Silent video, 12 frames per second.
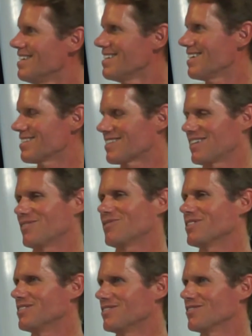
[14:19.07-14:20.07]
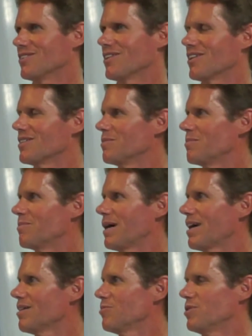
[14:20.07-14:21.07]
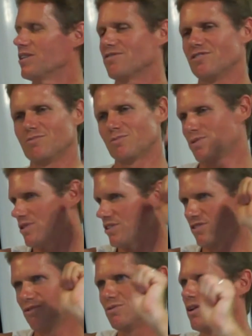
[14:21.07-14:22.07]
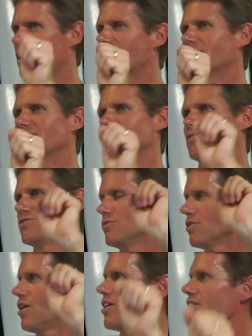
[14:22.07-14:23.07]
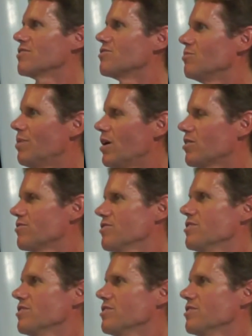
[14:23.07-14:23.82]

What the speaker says: that's kind of what you're doing on the paddleboard if you're pulling too hard and too long and too powerful.